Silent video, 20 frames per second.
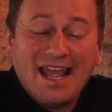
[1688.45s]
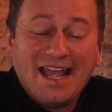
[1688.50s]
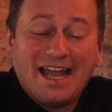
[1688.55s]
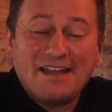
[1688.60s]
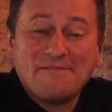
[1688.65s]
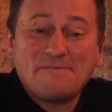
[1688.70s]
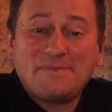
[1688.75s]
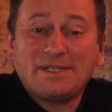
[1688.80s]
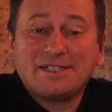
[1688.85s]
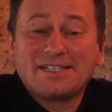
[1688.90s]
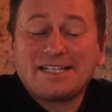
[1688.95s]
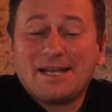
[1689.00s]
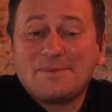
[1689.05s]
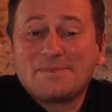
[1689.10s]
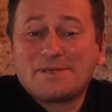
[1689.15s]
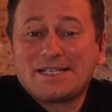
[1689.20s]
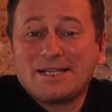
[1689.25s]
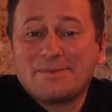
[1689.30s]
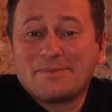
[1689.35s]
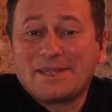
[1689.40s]
I've built up
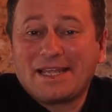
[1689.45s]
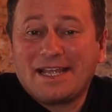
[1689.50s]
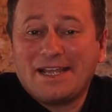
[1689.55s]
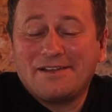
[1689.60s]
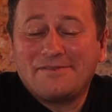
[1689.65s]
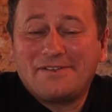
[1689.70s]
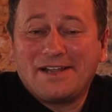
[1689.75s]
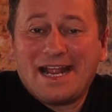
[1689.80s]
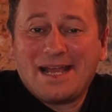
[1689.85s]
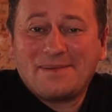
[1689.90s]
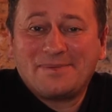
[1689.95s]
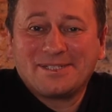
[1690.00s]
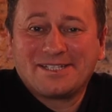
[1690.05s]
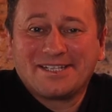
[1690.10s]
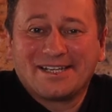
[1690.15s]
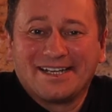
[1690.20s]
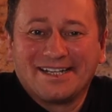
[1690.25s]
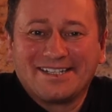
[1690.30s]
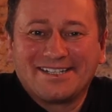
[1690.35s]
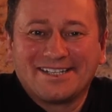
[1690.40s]
something of an
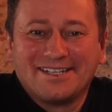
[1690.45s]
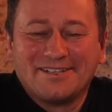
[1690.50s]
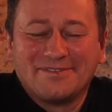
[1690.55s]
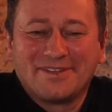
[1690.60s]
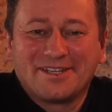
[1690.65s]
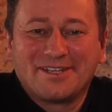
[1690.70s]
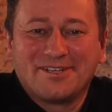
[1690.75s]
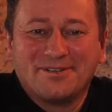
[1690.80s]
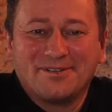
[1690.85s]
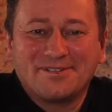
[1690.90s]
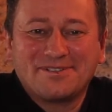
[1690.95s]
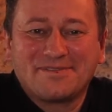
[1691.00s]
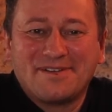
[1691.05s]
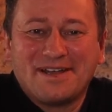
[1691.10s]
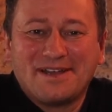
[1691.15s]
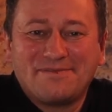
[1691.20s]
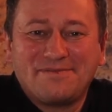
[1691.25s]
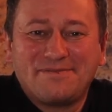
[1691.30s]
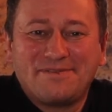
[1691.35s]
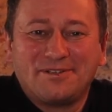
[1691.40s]
appetite over the course of
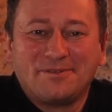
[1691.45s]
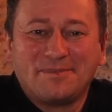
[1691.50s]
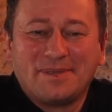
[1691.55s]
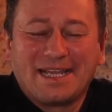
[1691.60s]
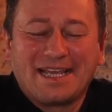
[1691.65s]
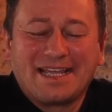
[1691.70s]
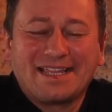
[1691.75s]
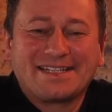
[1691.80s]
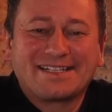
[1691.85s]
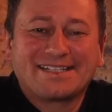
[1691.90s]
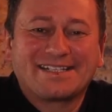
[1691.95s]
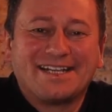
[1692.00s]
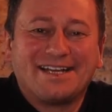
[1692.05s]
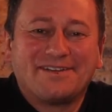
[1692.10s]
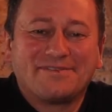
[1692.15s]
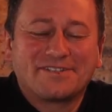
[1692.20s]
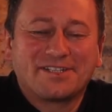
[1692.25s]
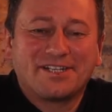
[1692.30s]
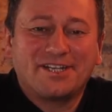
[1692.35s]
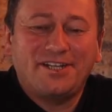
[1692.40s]
our filming this
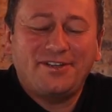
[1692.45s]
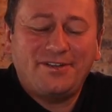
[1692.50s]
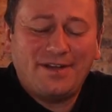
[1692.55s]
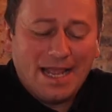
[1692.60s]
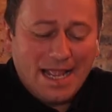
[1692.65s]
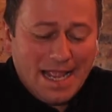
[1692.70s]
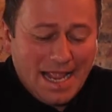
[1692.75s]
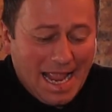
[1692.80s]
afternoon,